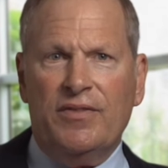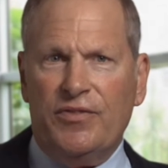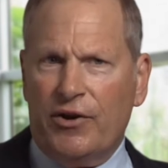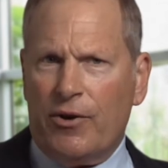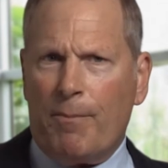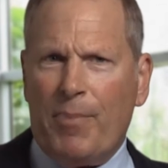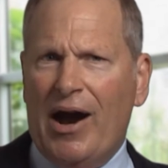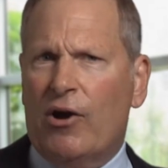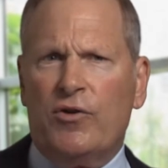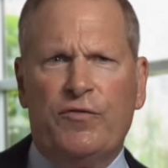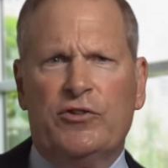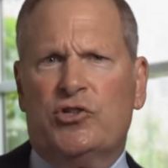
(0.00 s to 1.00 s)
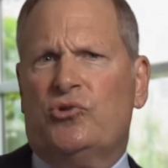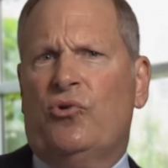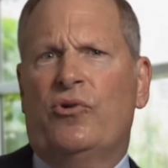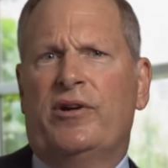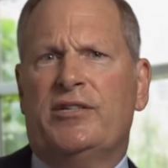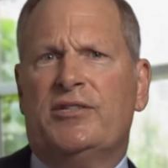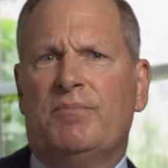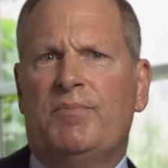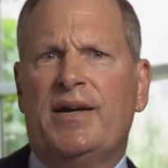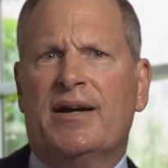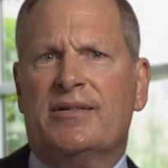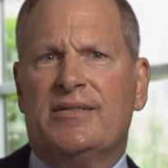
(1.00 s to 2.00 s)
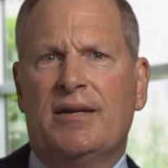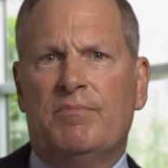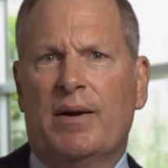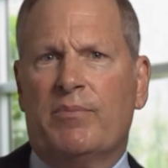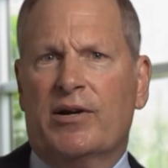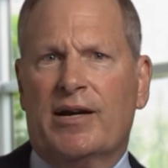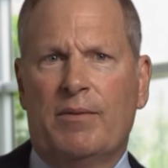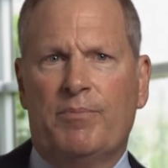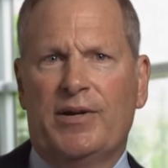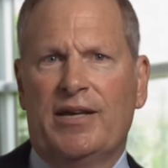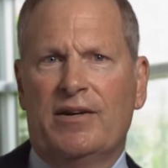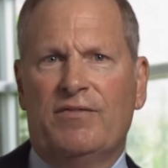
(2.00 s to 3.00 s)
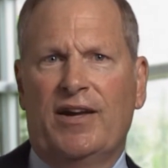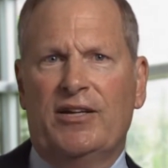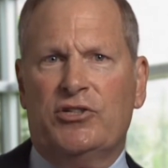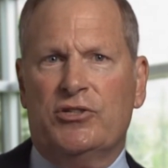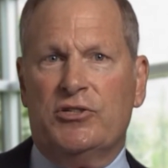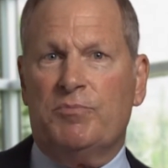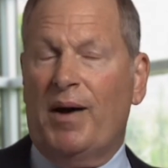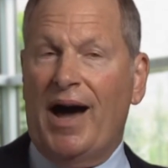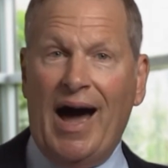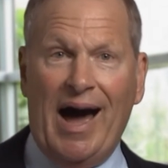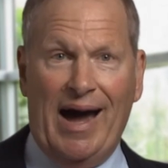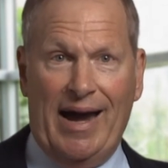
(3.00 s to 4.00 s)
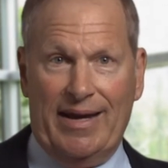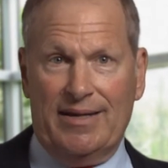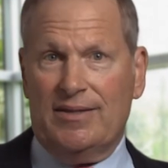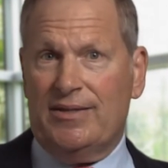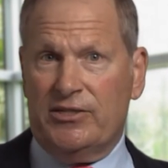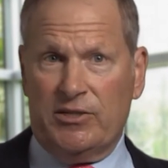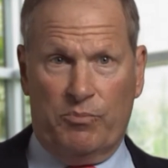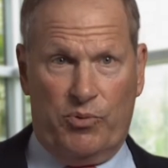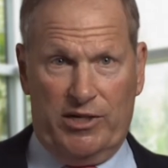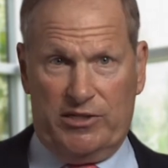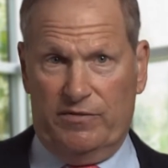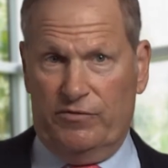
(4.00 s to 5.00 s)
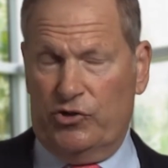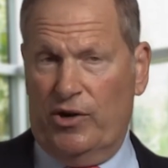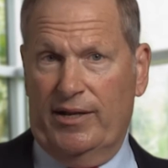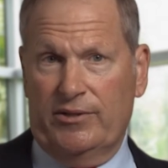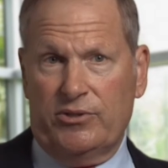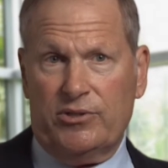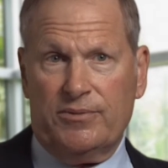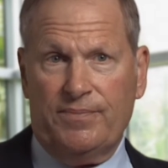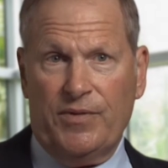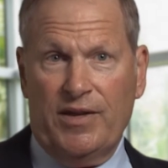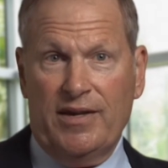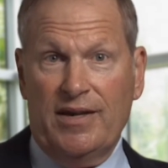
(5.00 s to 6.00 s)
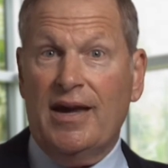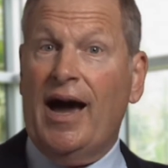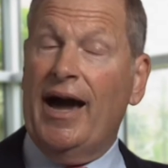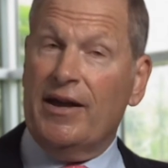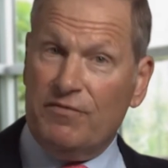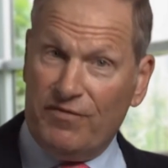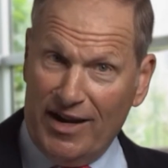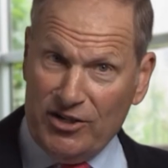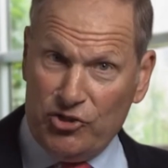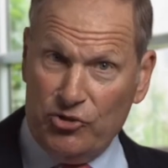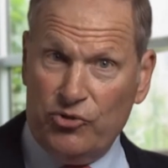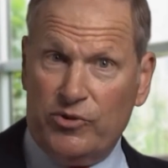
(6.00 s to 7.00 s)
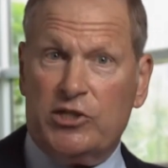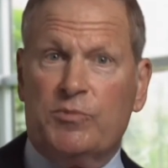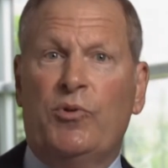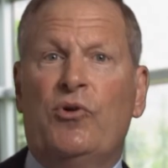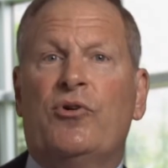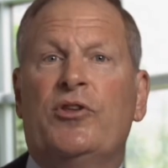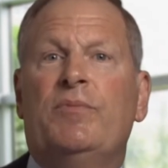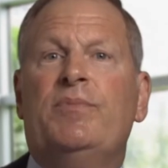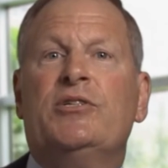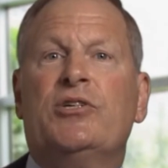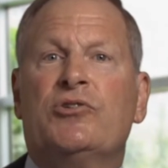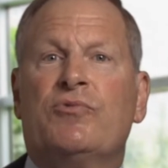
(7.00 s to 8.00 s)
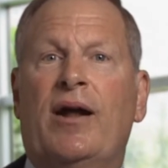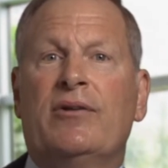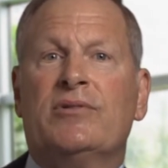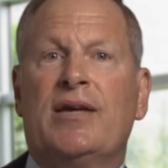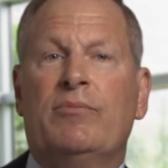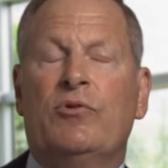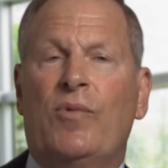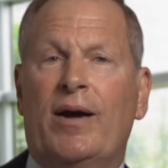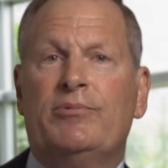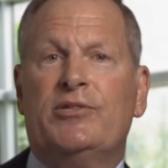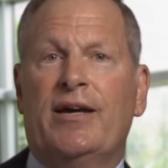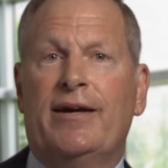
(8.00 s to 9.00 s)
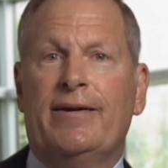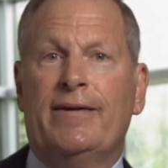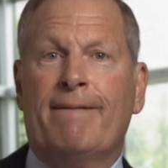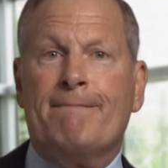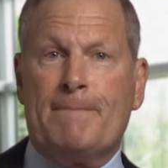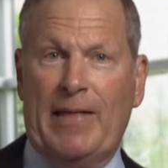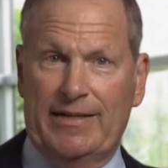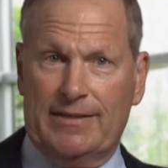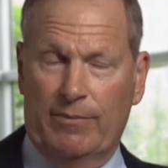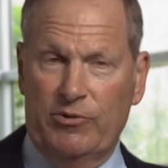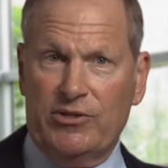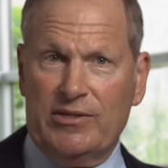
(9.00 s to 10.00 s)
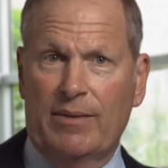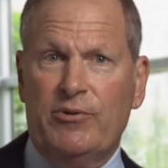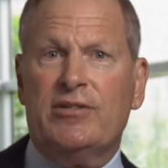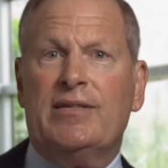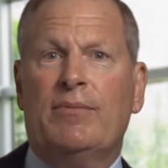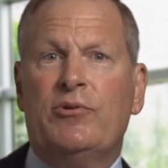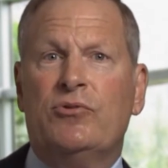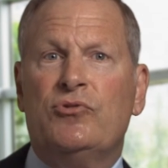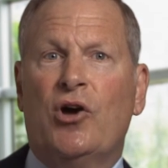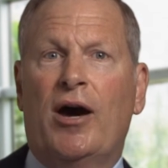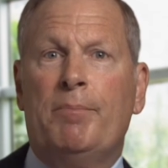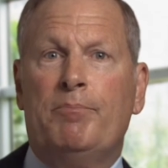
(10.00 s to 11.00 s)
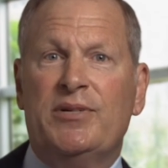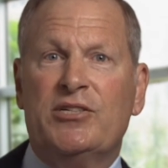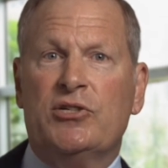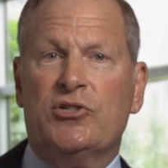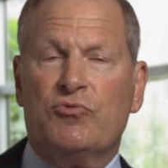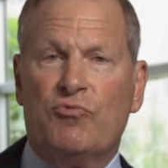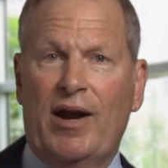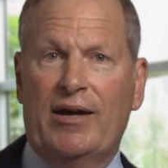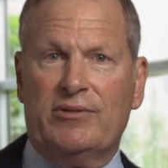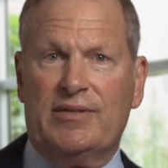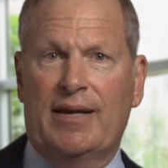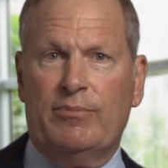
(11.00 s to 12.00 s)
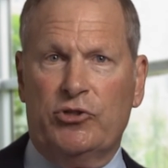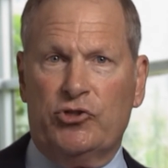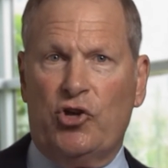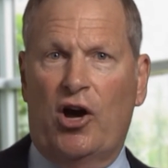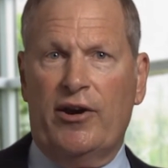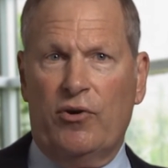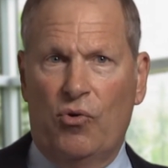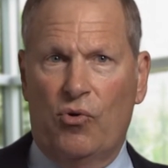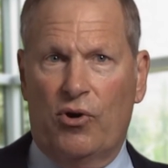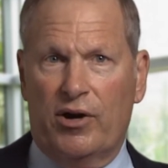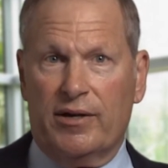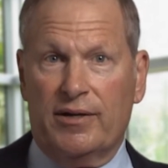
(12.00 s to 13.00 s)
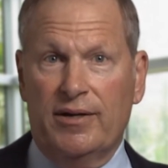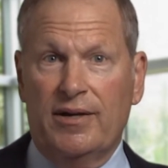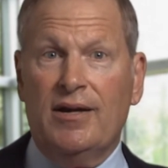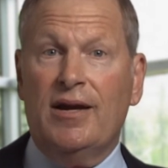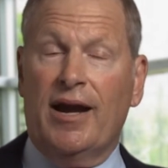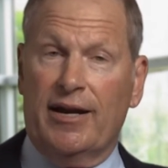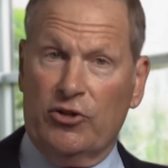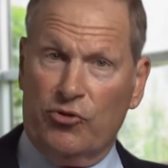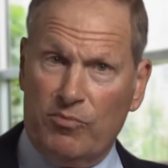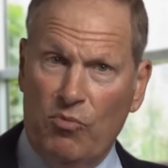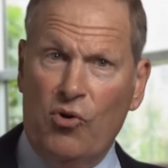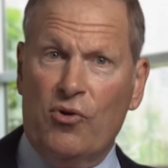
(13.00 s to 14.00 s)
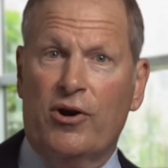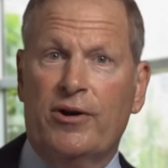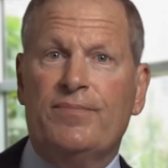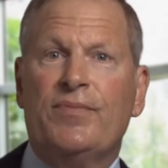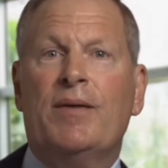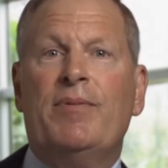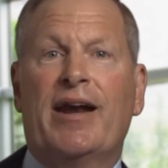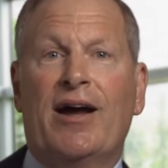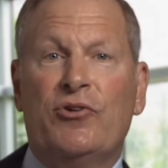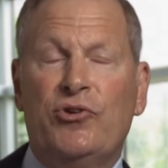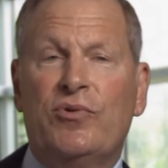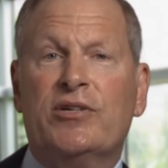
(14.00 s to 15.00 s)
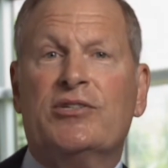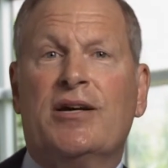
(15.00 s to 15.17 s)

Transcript: There are powerful stories in BRT member company innovations behind these impressive trends. I invite you to explore the Business Roundtable website at www.businessroundtable.org and learn more about how U.S.